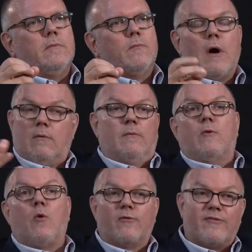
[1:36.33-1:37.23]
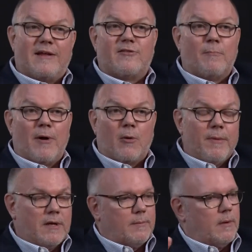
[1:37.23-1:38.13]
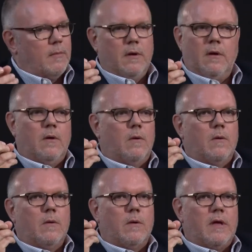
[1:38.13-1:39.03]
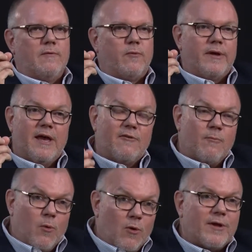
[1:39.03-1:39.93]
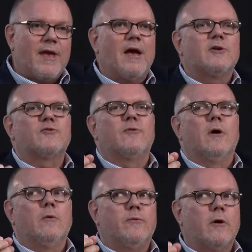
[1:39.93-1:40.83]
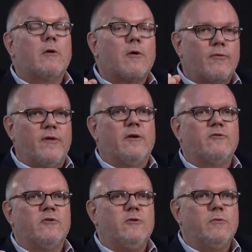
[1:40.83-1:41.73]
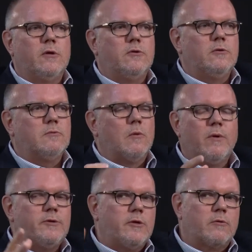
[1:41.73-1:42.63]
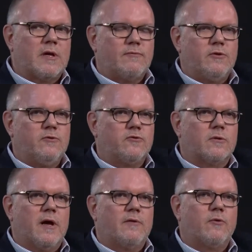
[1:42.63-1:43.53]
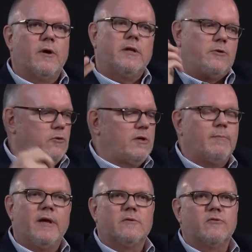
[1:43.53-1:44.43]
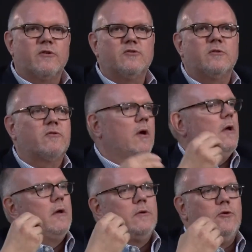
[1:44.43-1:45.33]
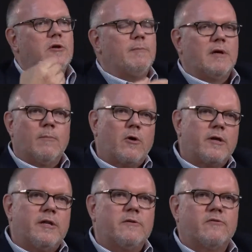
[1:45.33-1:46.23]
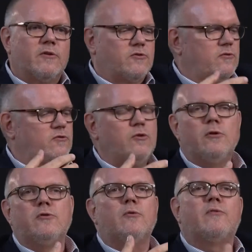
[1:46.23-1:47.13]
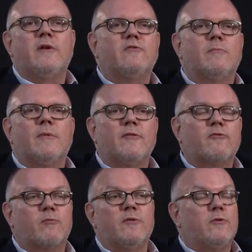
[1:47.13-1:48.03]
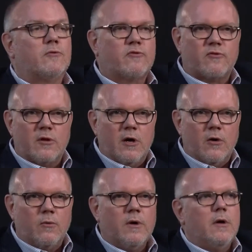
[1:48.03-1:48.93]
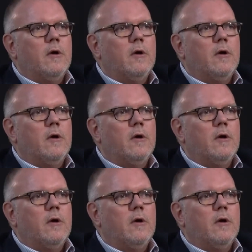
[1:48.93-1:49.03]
Well, of course, that's the bare minimum. If we have more cash flow, there are things that you can do. Well, one, you don't have to use your line of credit. You can make decisions. You can make marketing decisions. You can do things in months when you're slow.